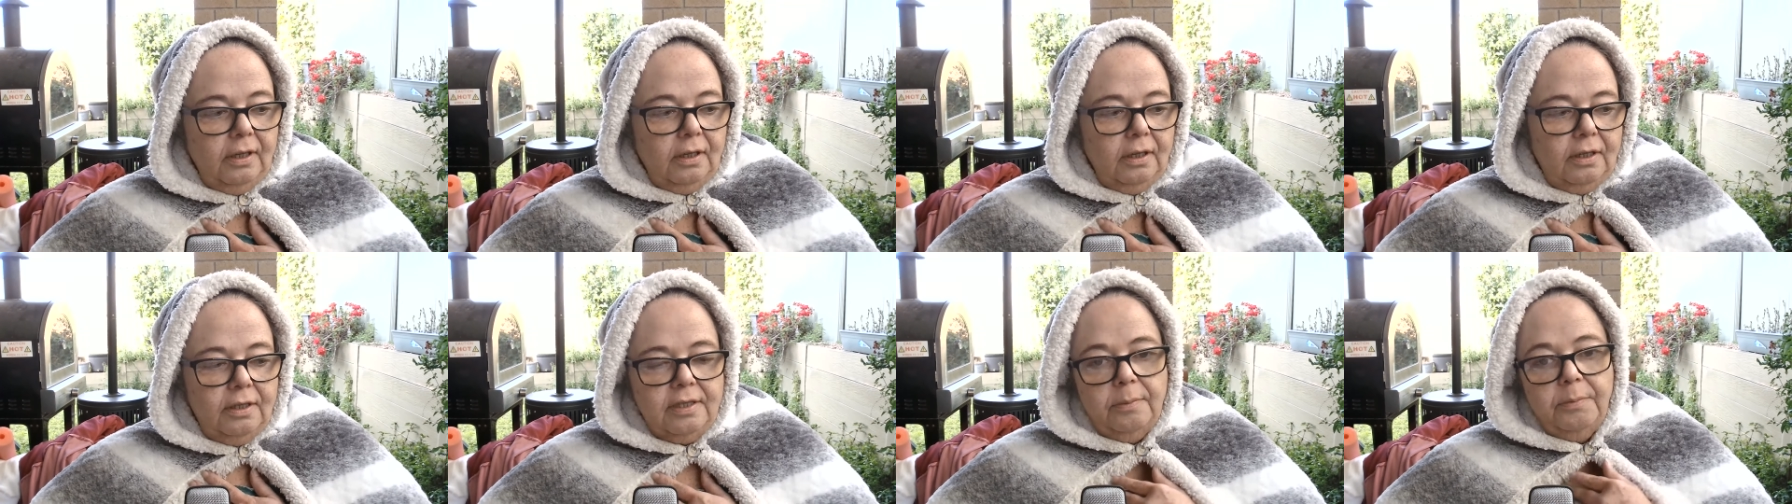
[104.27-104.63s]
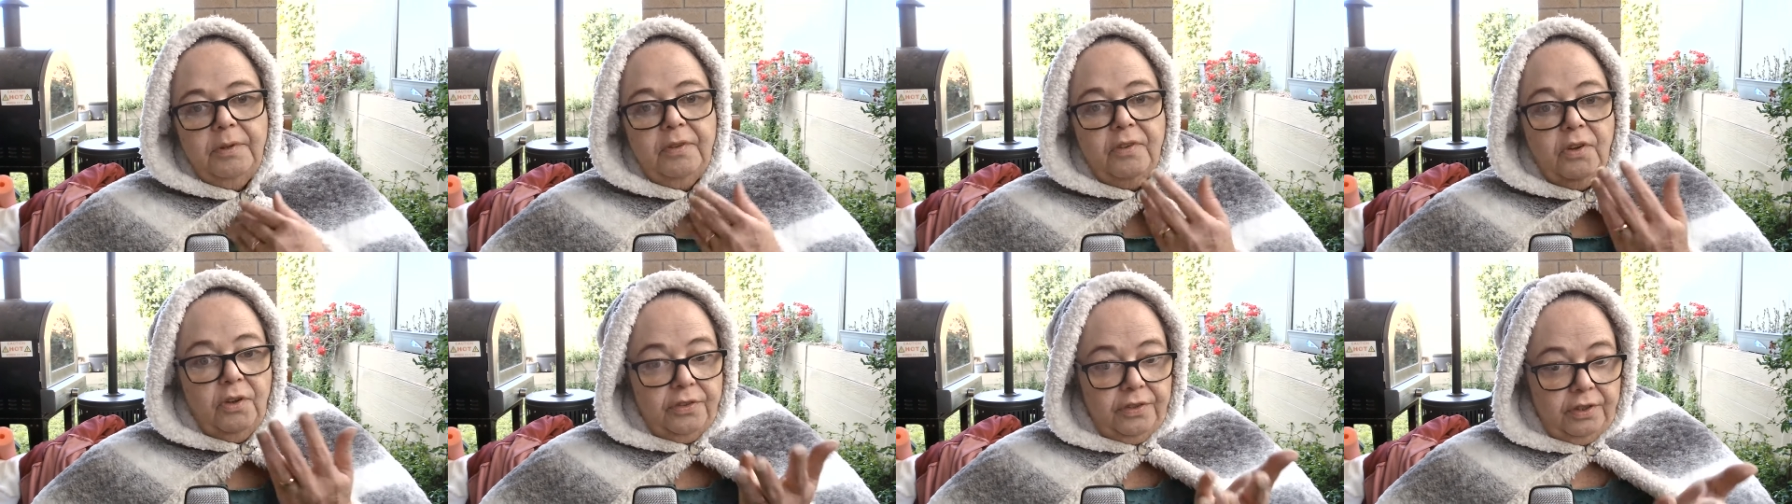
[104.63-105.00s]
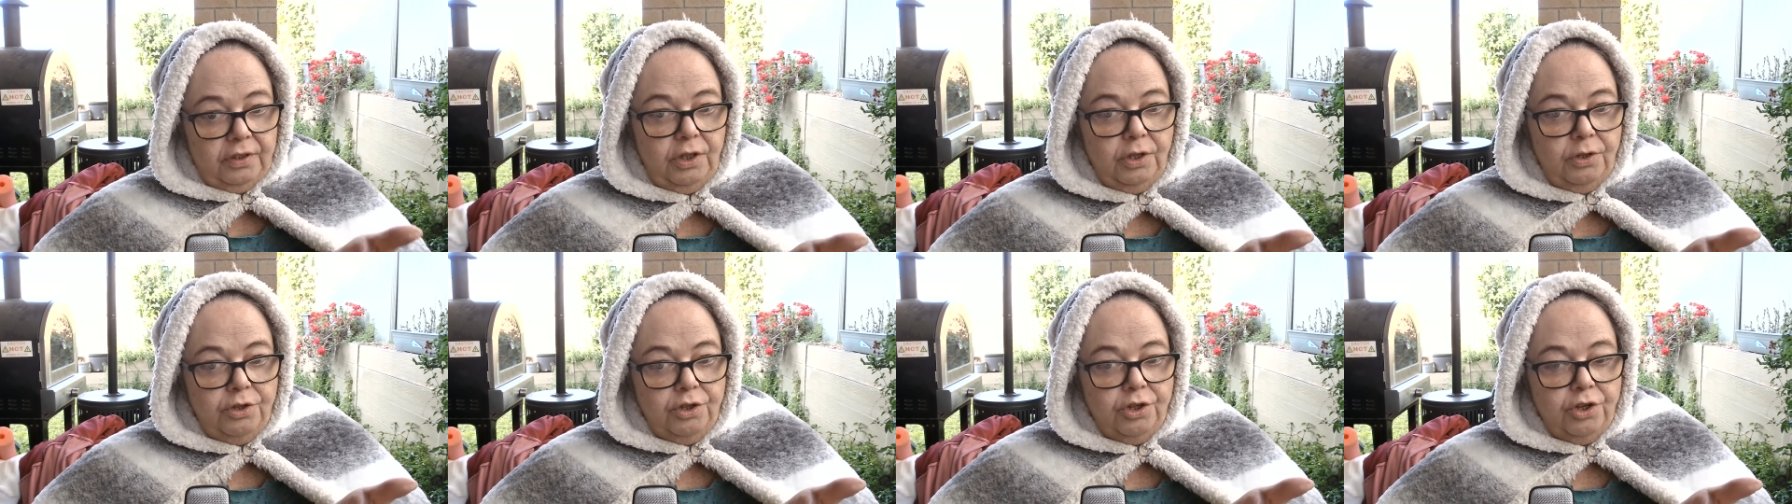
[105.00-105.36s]
Because then we've got the
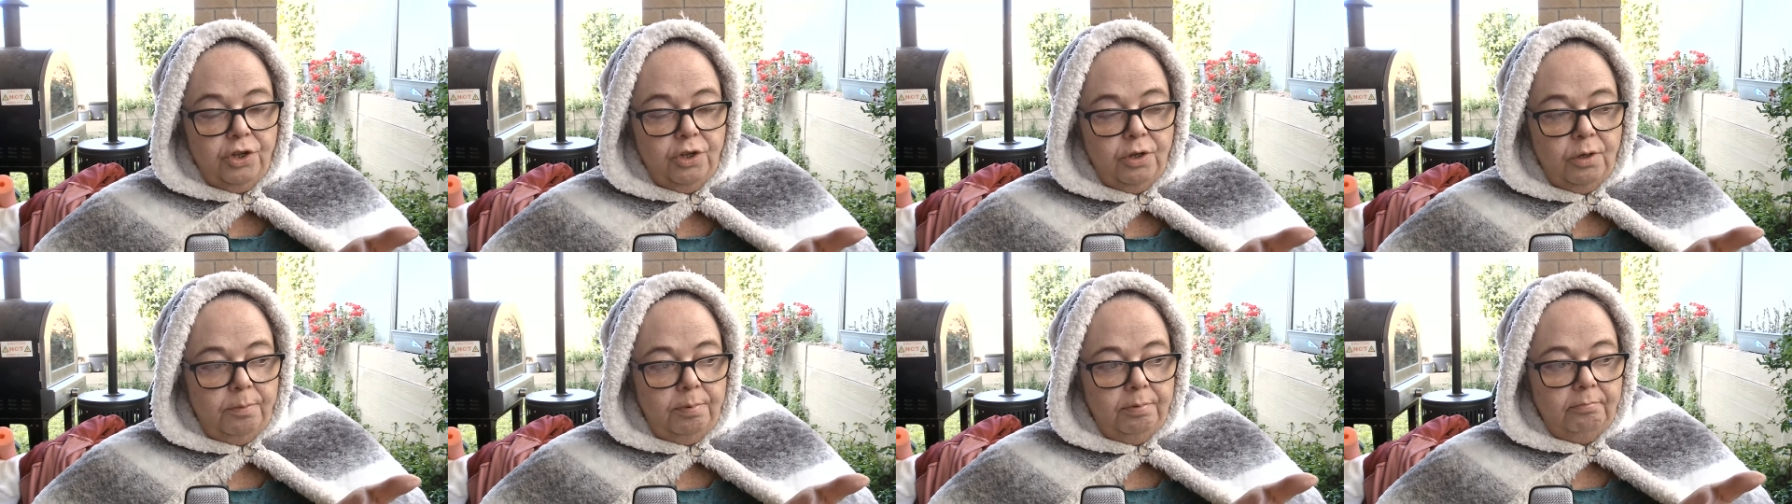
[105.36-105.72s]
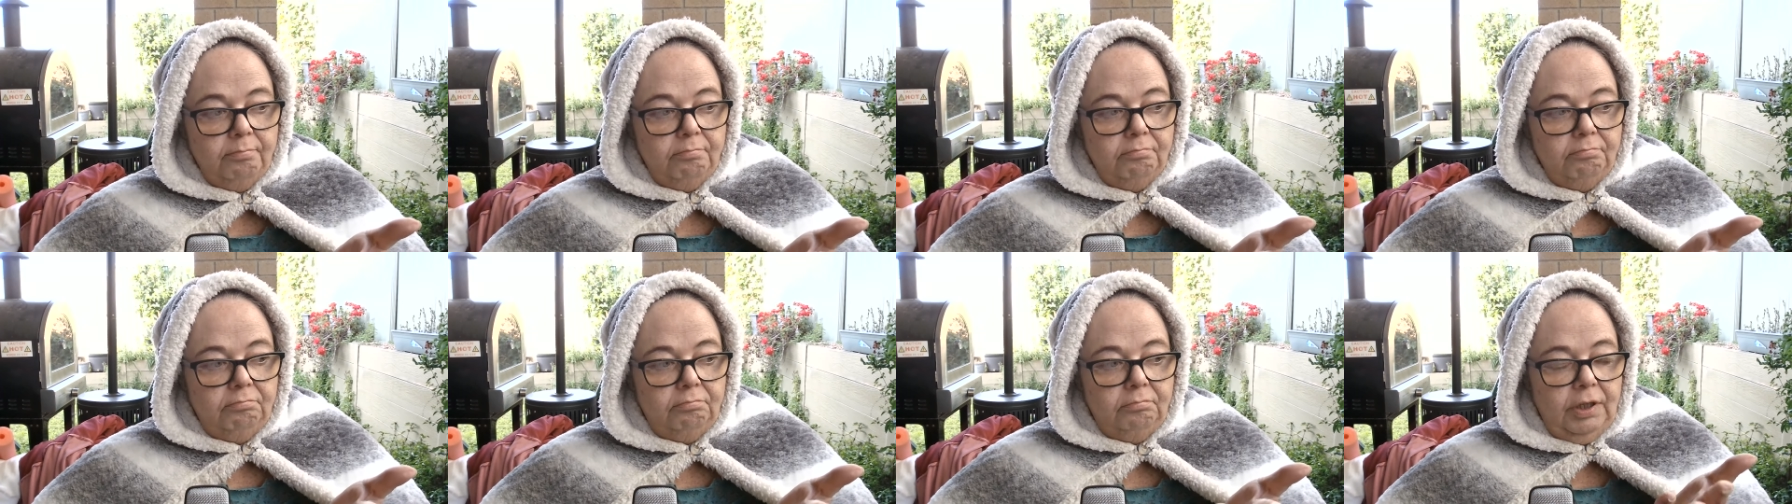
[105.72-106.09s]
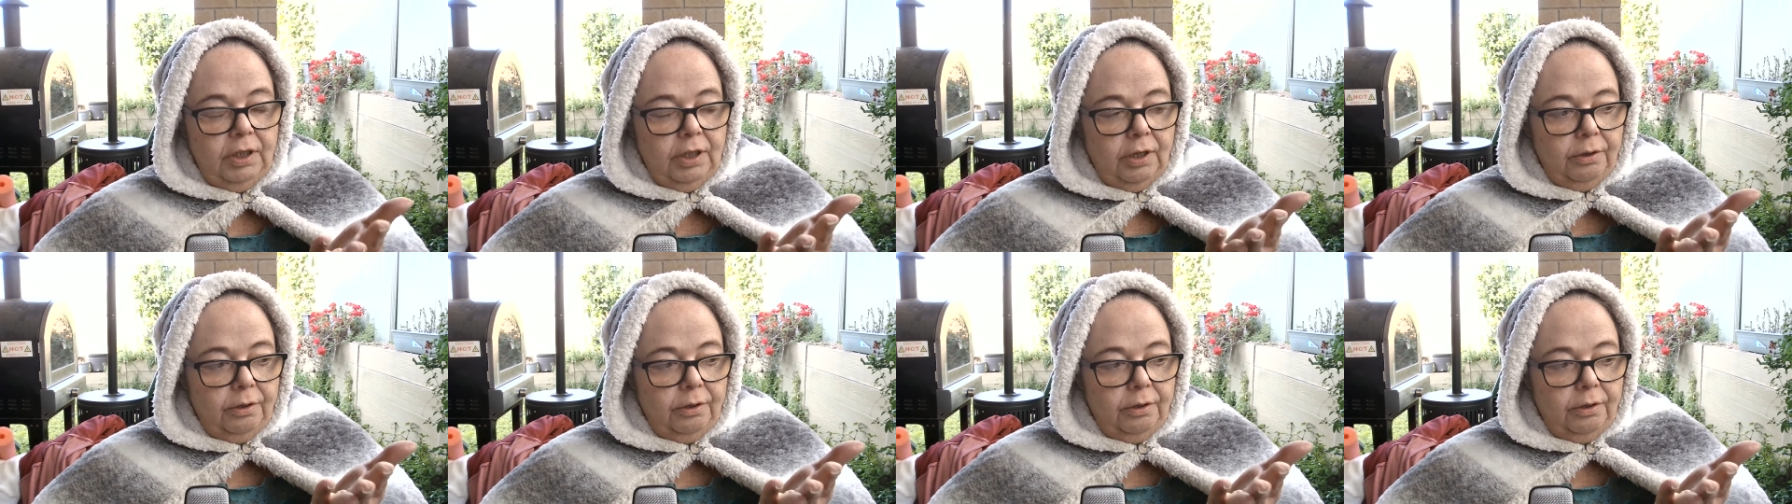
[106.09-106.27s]
YouTube, you